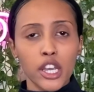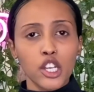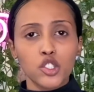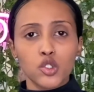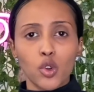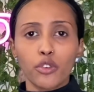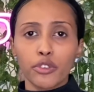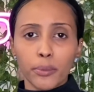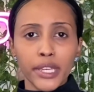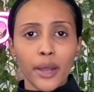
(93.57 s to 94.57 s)
So for
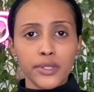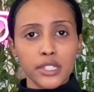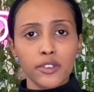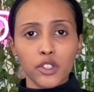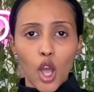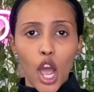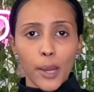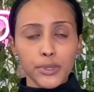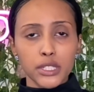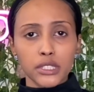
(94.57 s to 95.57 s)
me, I was given the
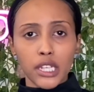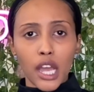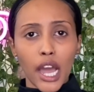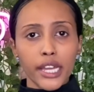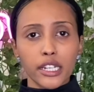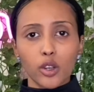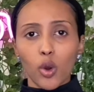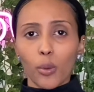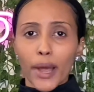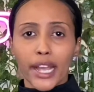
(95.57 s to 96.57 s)
option to kind of go
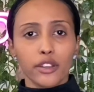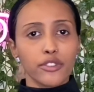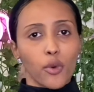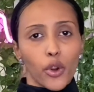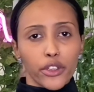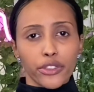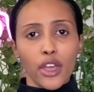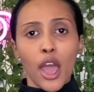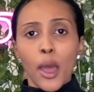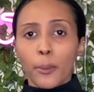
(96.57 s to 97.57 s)
back and forth
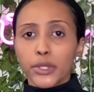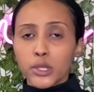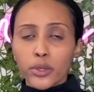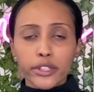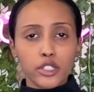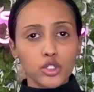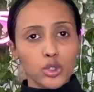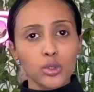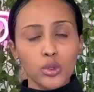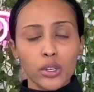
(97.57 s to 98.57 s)
between the
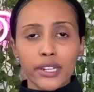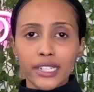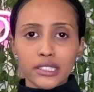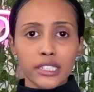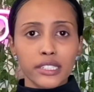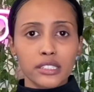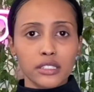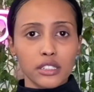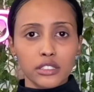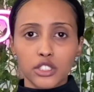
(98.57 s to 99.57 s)
two, not to
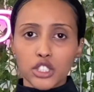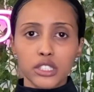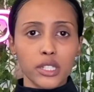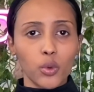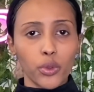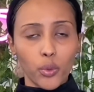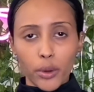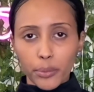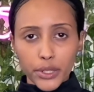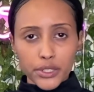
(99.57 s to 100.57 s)
necessarily just stick with one
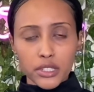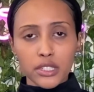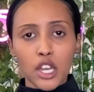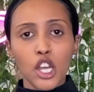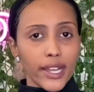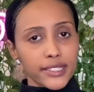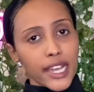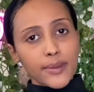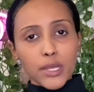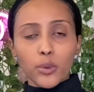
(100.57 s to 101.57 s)
person. At
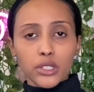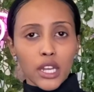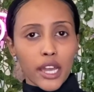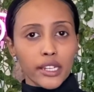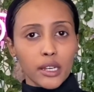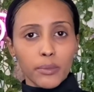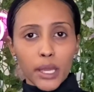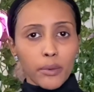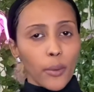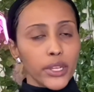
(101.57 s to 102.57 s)
times, I would kind of make
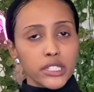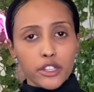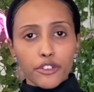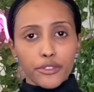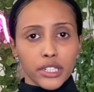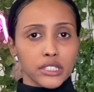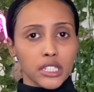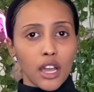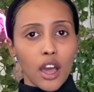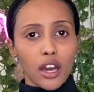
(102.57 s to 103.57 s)
my way to the front
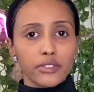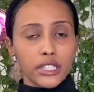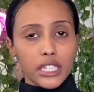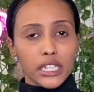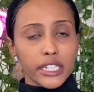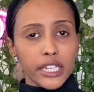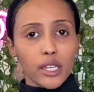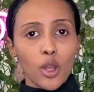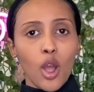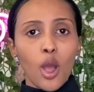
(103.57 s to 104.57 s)
of the clinic
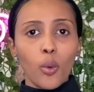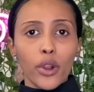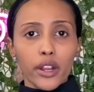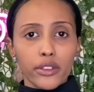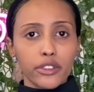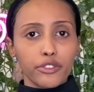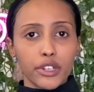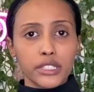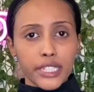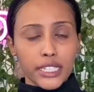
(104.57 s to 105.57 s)
where the
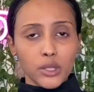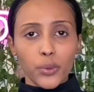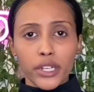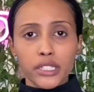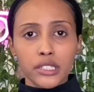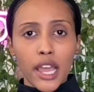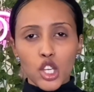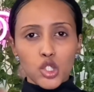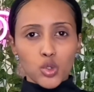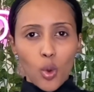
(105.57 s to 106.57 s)
front desk was.
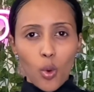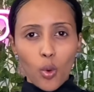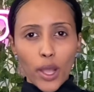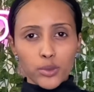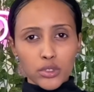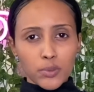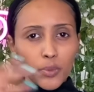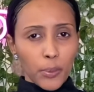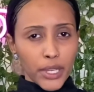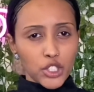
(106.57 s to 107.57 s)
So as soon as the
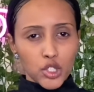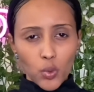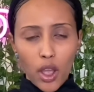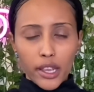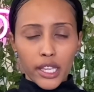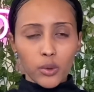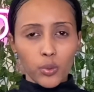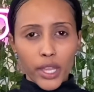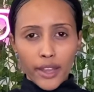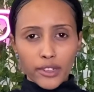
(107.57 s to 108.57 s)
patients walk in, we
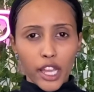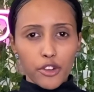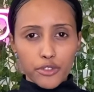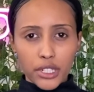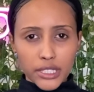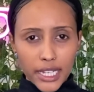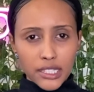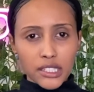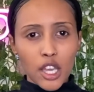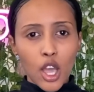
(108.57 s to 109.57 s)
have like a front desk
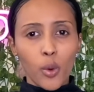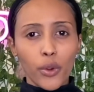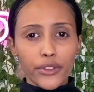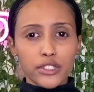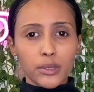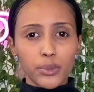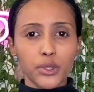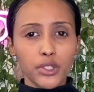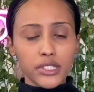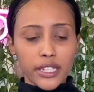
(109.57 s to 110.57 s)
where there's
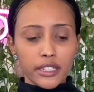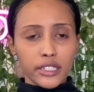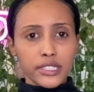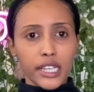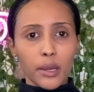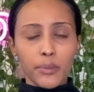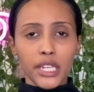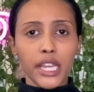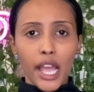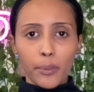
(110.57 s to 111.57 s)
computers and then there's like a mini
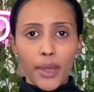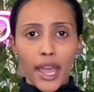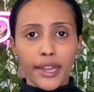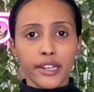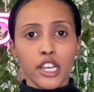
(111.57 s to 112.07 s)
iPad.